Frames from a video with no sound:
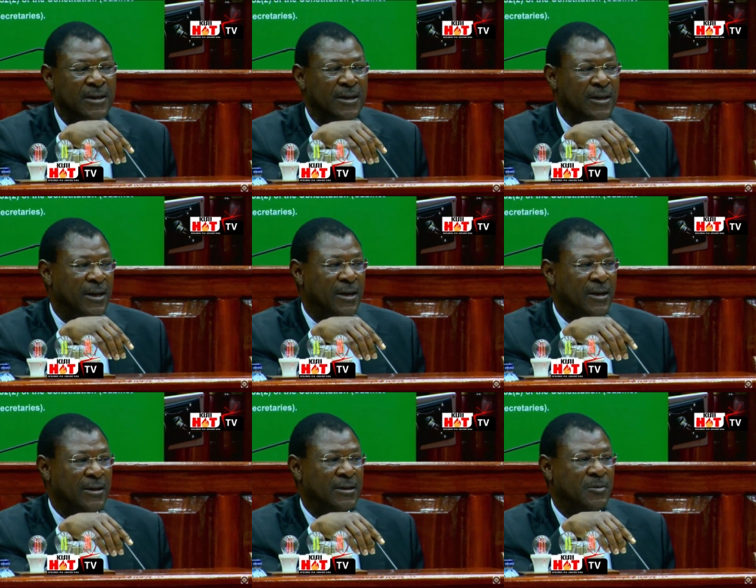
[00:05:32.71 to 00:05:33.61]

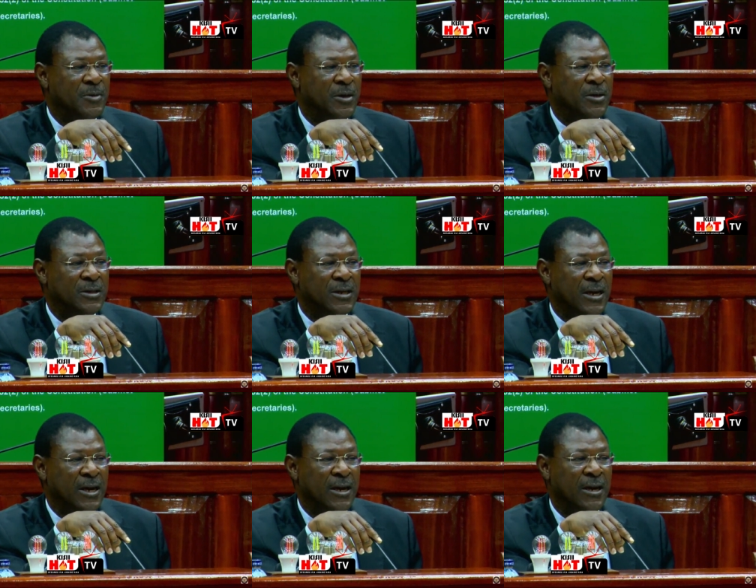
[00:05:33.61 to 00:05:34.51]
Uh, because
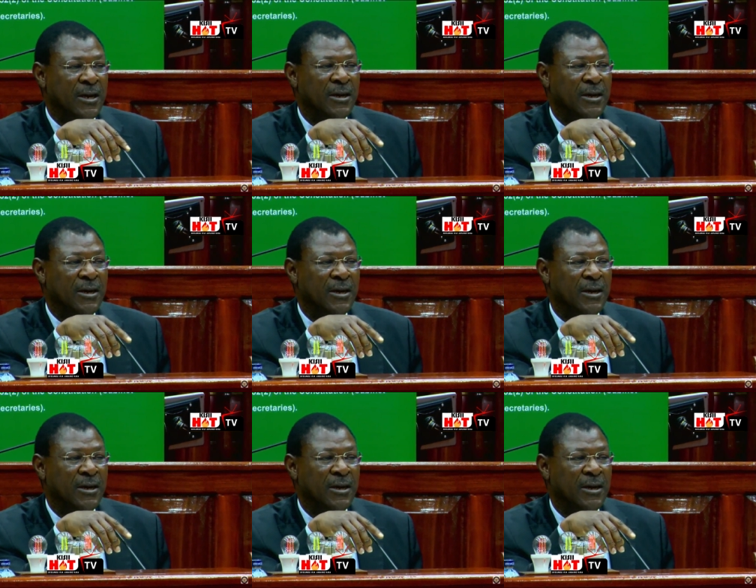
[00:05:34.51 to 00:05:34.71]
uh,